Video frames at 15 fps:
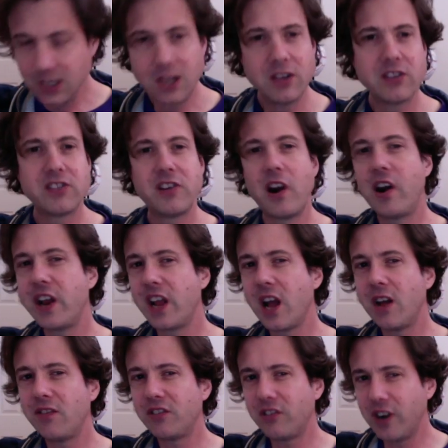starting
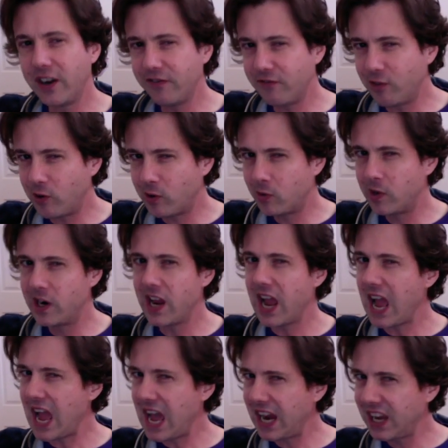off straightforward,
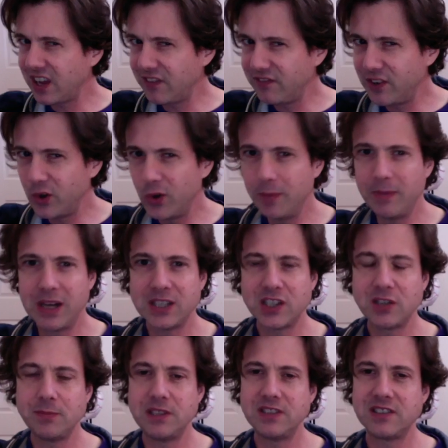adding a few
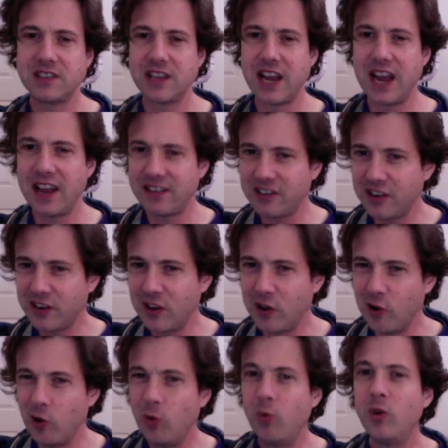embellishments as I
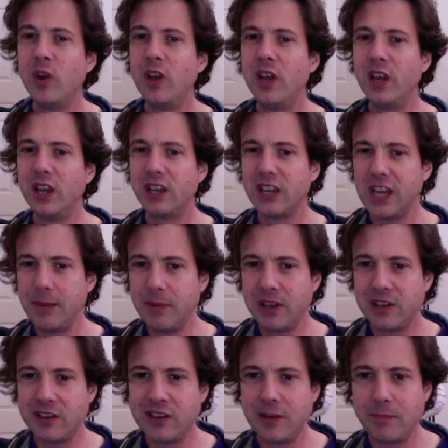go, keeping
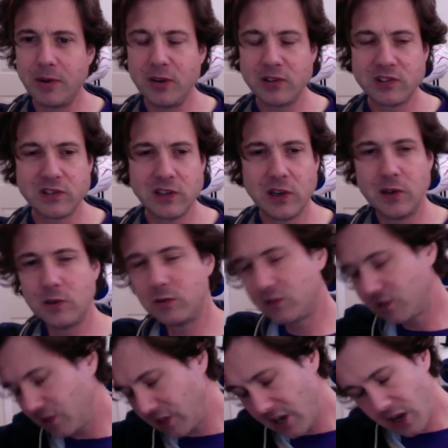the tempo slow
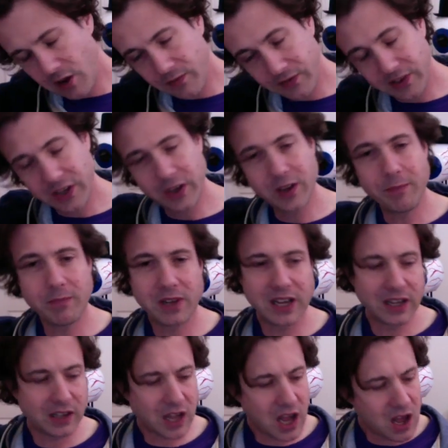so that hopefully you can play
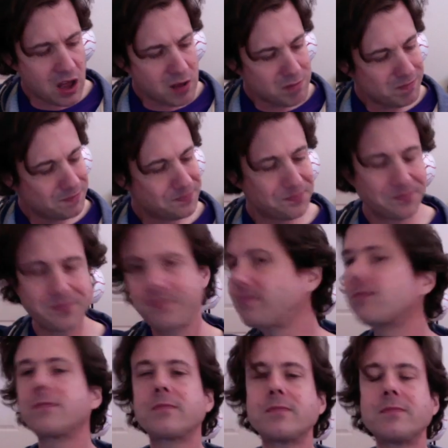along.
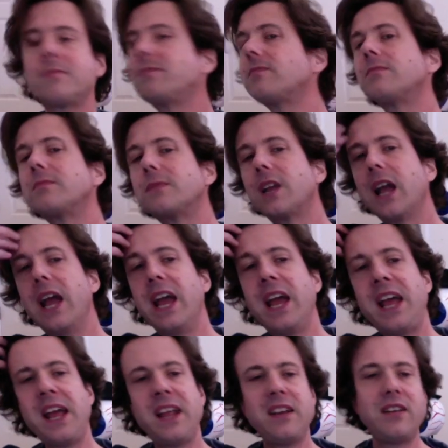
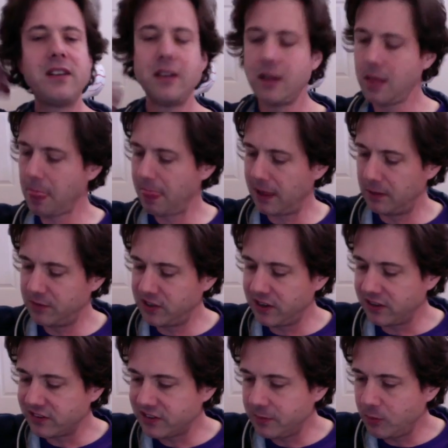And
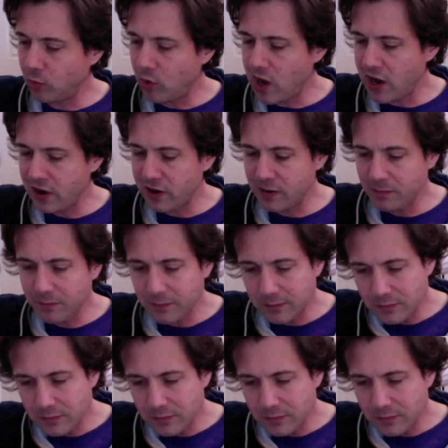take a sip of water.